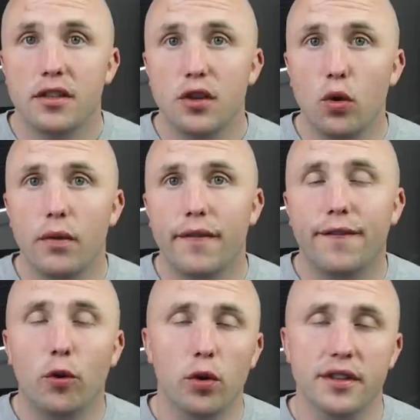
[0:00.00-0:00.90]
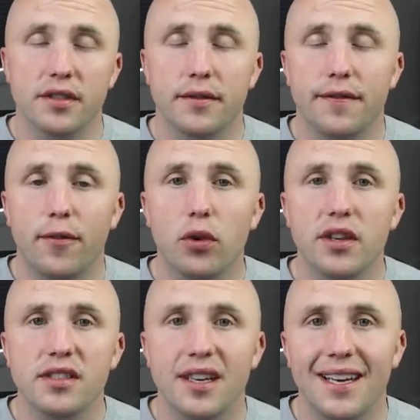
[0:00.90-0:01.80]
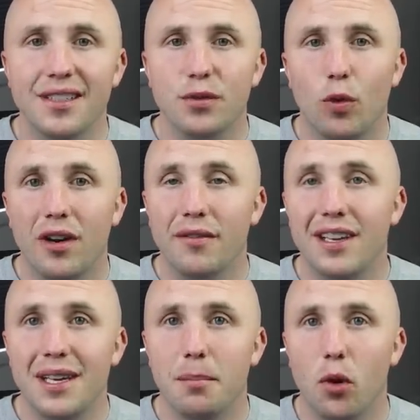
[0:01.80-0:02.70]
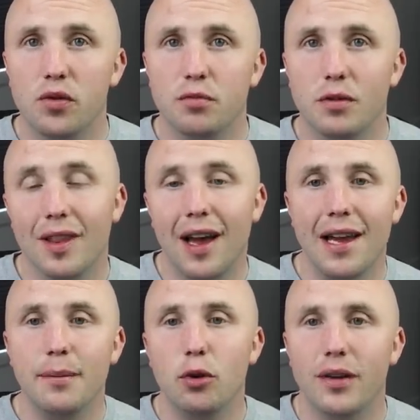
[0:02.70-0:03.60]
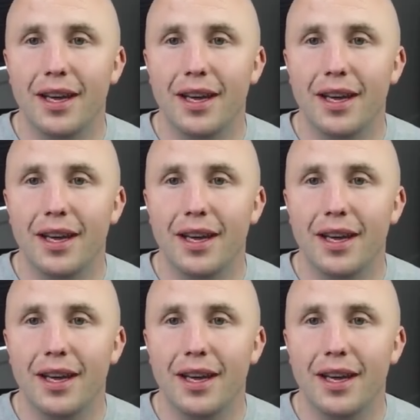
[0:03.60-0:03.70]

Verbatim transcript: So Fortis. Fortis is one of the most reliable